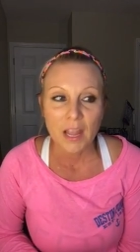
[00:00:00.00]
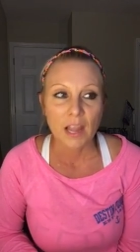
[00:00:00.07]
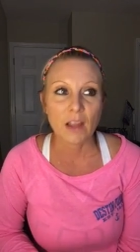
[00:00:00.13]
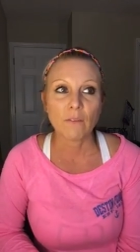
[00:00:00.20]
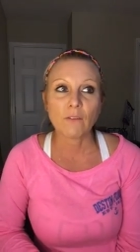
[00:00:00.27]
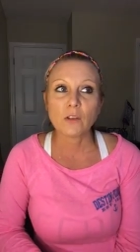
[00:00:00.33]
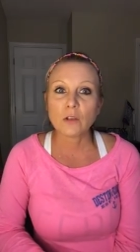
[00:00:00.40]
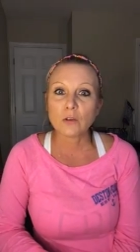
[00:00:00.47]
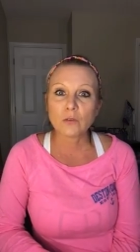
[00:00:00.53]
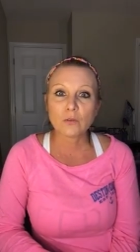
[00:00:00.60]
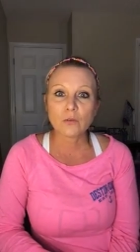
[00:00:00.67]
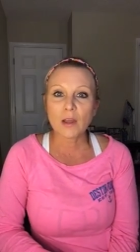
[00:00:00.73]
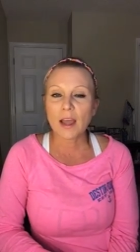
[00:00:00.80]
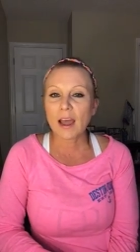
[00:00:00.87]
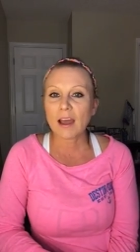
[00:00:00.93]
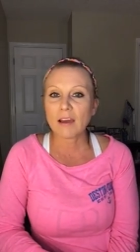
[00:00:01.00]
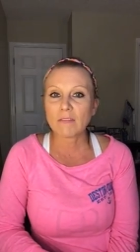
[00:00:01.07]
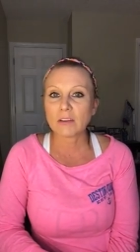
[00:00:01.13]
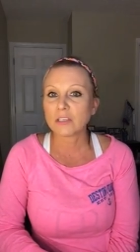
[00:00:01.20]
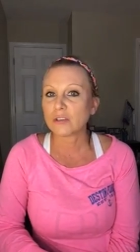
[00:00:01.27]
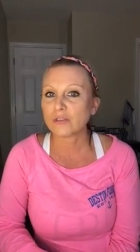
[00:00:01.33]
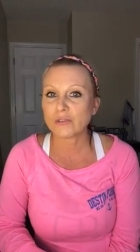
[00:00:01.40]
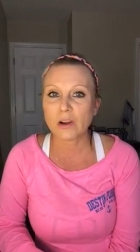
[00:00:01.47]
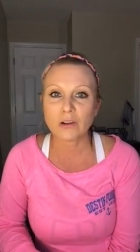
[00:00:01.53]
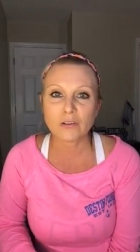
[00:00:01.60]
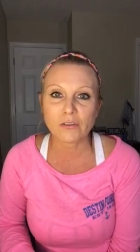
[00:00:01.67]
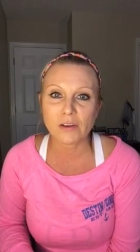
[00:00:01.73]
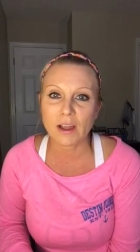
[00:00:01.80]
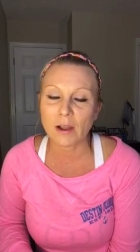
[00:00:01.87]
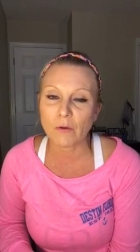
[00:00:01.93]
If you have a
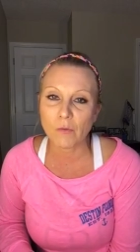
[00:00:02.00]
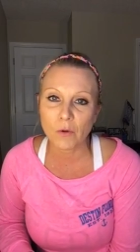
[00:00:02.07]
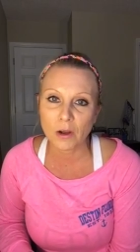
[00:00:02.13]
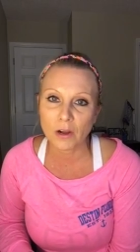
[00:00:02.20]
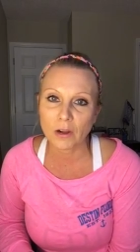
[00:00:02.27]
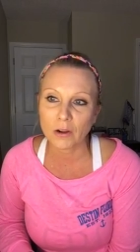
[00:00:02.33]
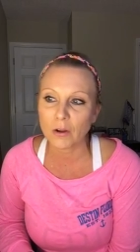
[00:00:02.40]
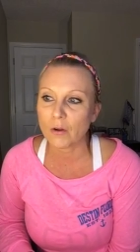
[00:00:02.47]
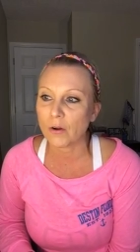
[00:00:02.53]
struggle at work